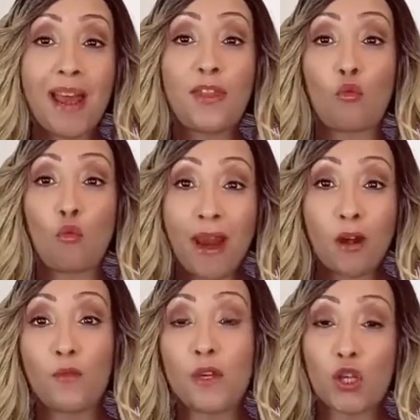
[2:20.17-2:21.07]
by the rate
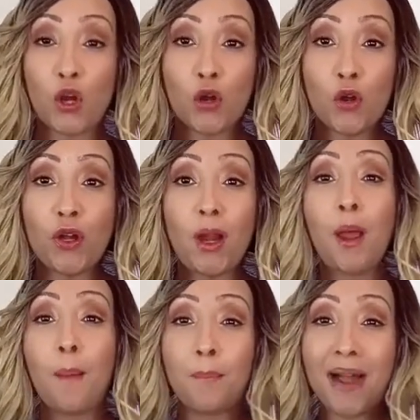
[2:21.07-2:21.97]
of return
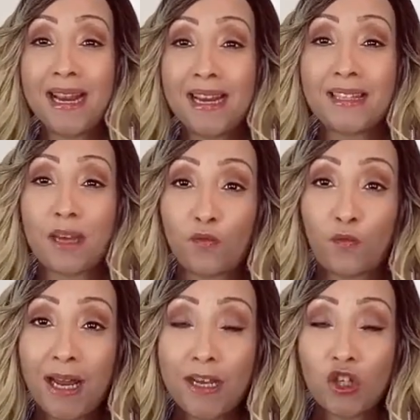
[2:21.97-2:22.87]
minus
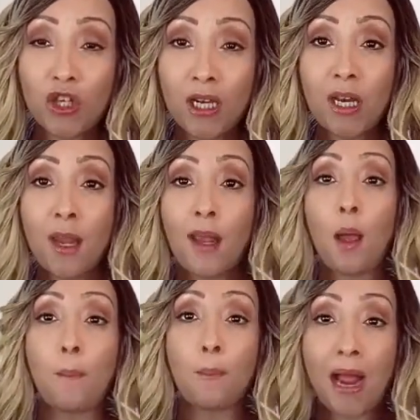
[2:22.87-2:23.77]
inflation,
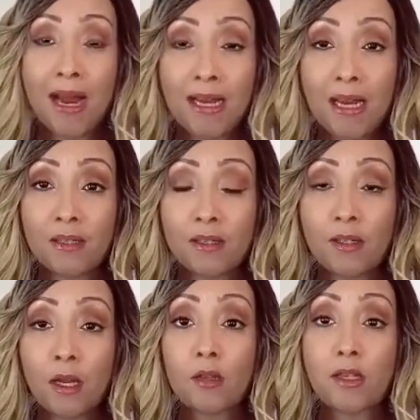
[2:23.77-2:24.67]

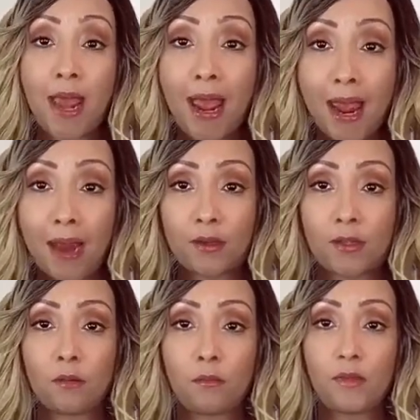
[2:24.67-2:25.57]
minus
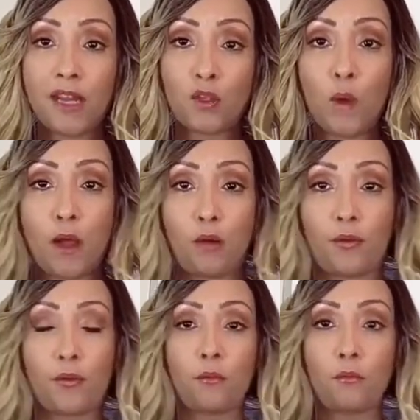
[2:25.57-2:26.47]
tax. That's
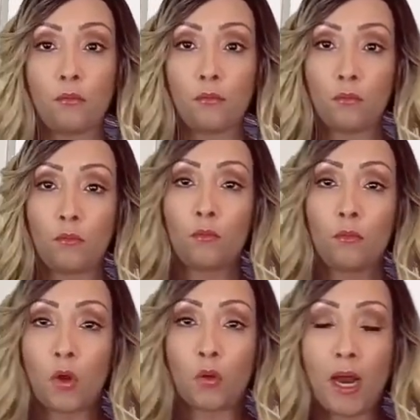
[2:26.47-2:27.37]
wealth.
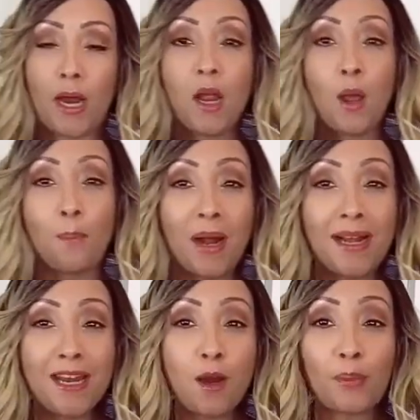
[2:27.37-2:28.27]
Okay?
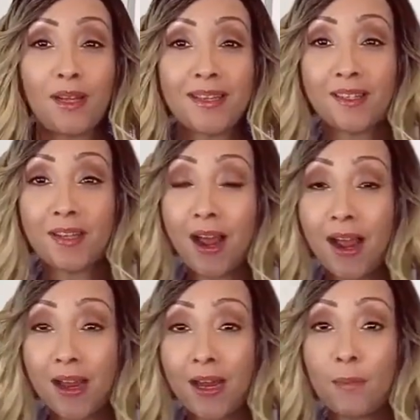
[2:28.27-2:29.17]
Money plus
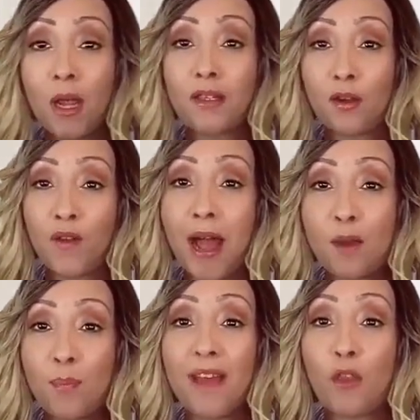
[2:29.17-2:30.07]
time
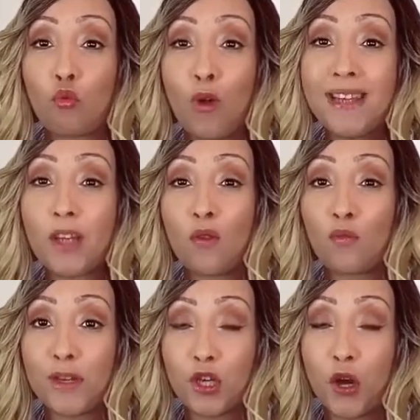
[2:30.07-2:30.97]
divided by the rate of
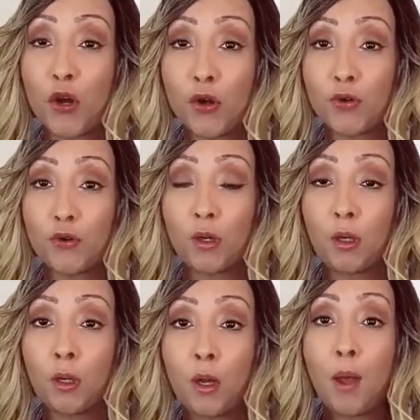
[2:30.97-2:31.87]
return
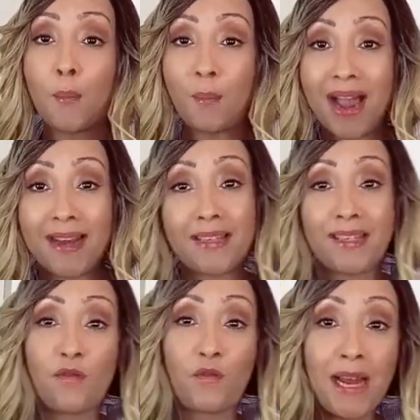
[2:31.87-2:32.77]
minus
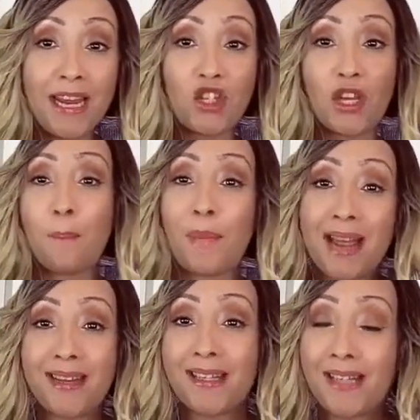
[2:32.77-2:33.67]
inflation
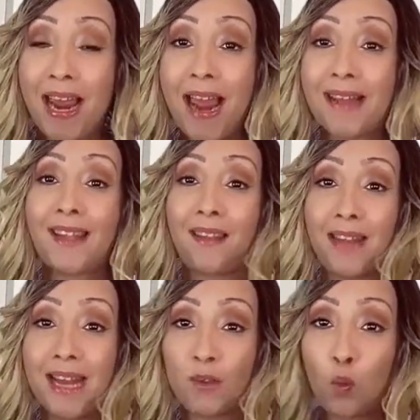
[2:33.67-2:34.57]
minus tax.
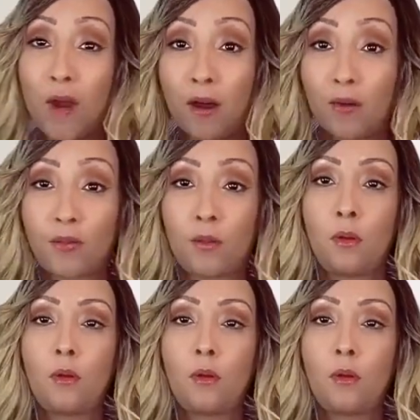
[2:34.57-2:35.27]
That's wealth.